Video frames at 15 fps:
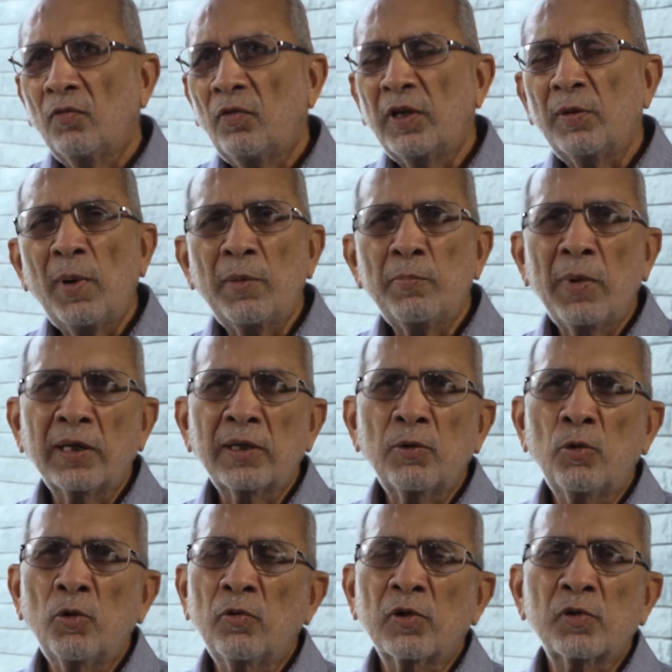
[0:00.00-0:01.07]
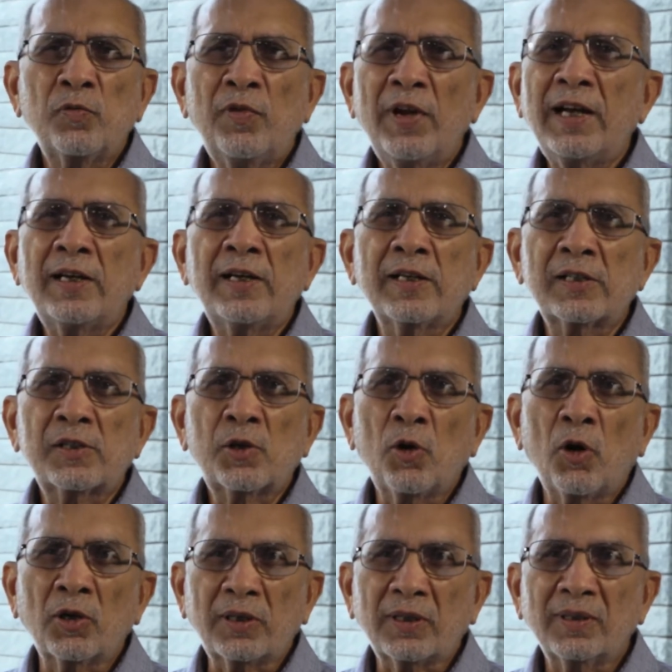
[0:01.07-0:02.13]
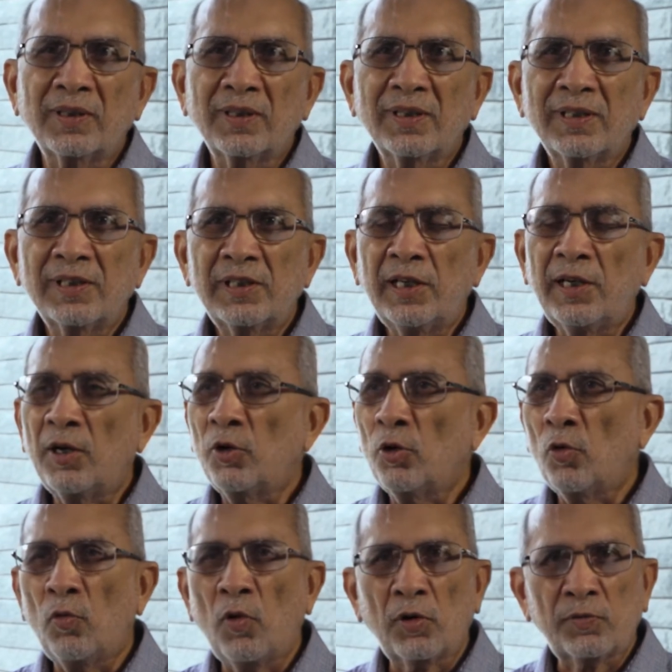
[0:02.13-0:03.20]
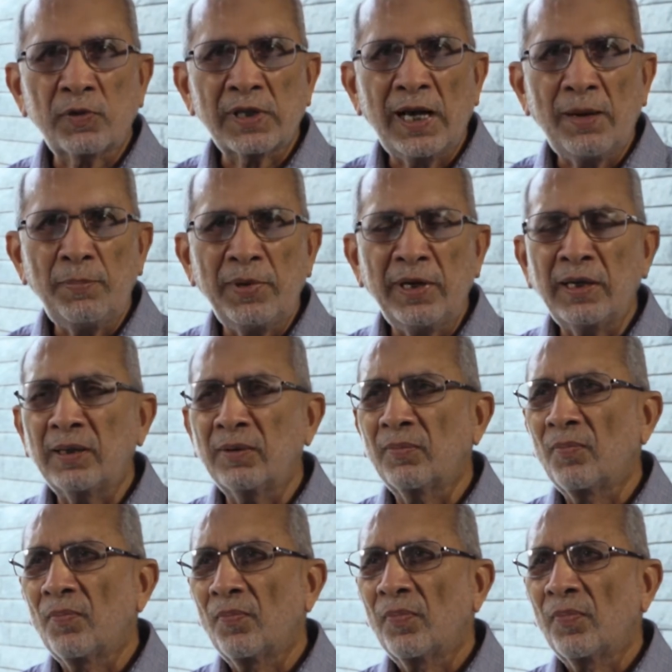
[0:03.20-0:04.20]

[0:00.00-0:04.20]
with my mother, who was very distraught. She didn't know what was happening.